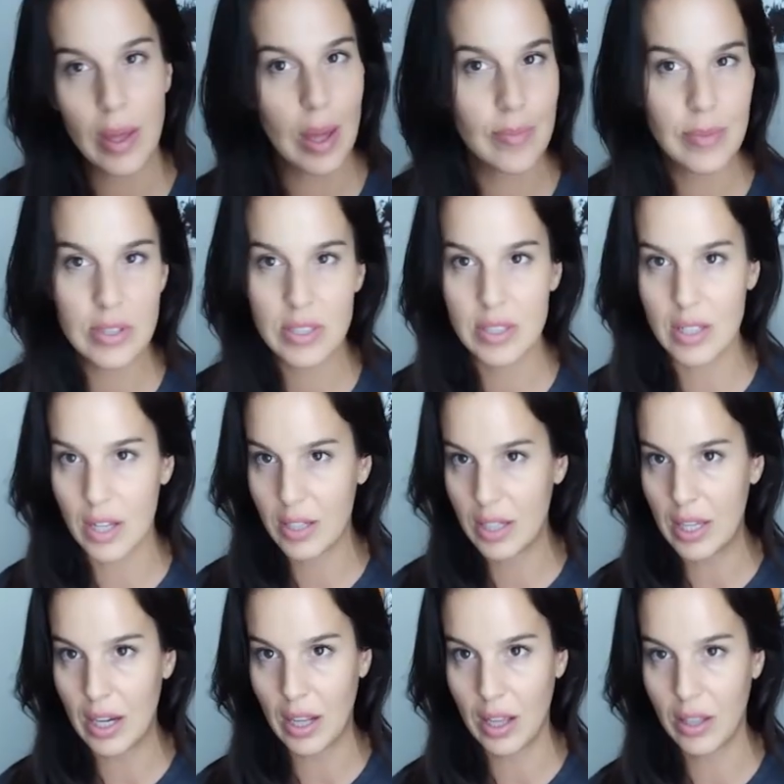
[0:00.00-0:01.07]
is done
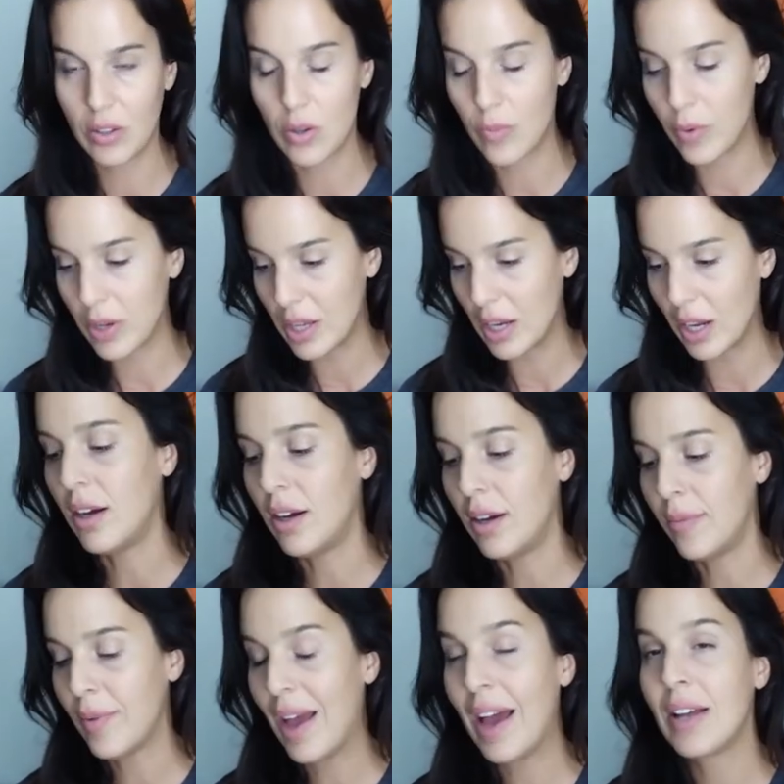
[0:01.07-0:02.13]
eating, no more eating.
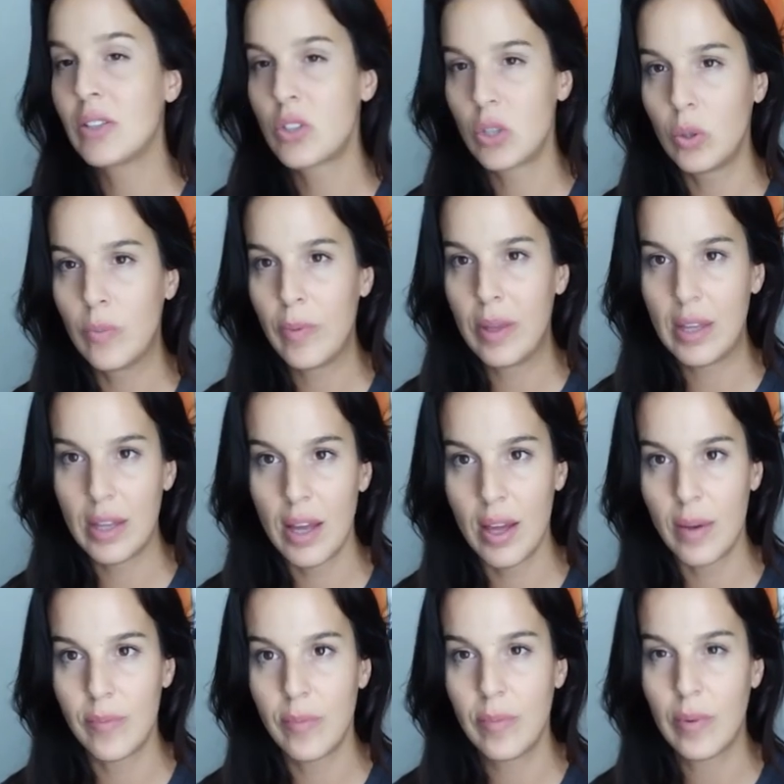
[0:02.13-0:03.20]
At 2 p.m.,
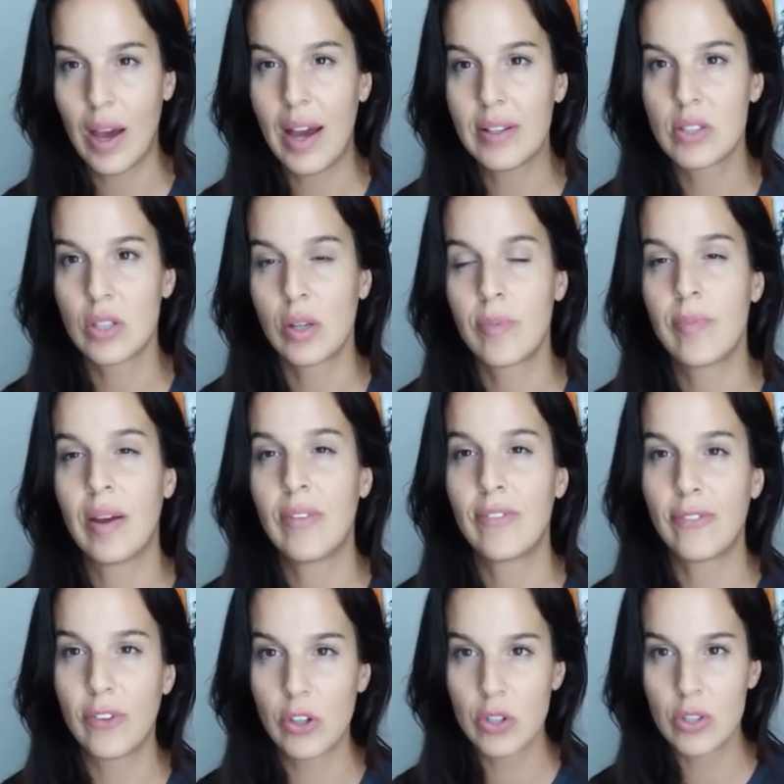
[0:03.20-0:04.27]
I took my
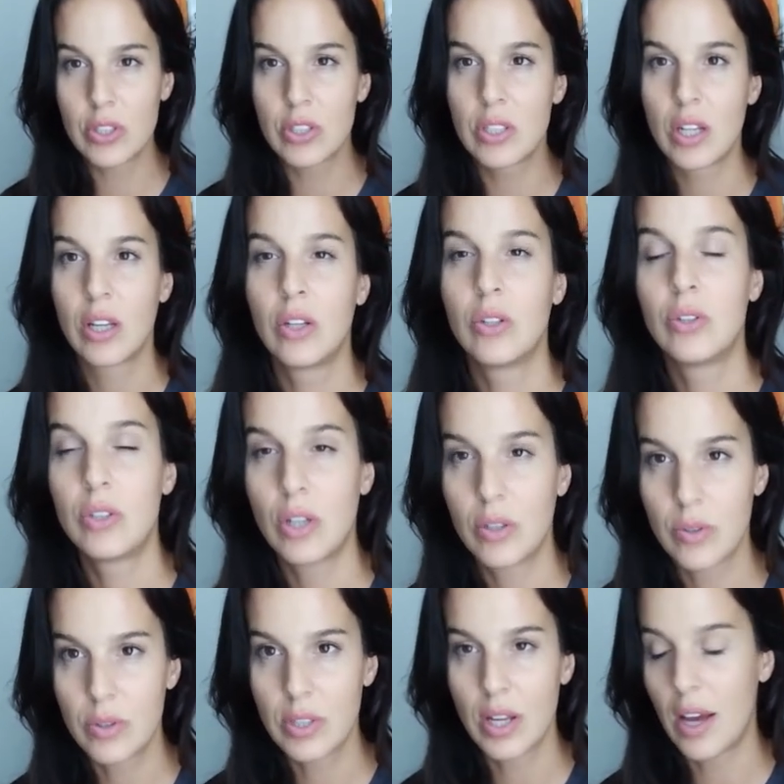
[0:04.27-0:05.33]
first dose
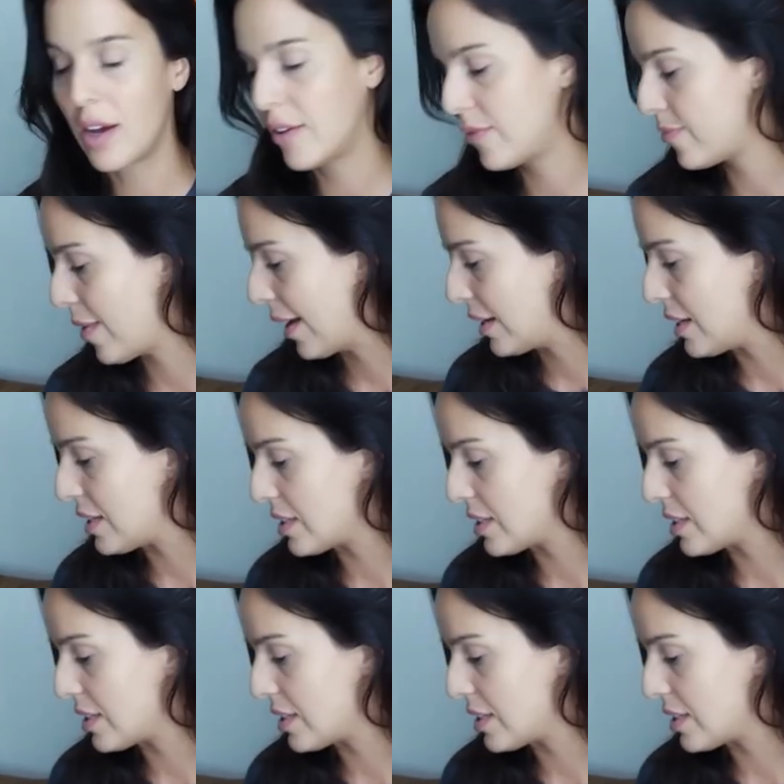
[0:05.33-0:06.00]
of magnesium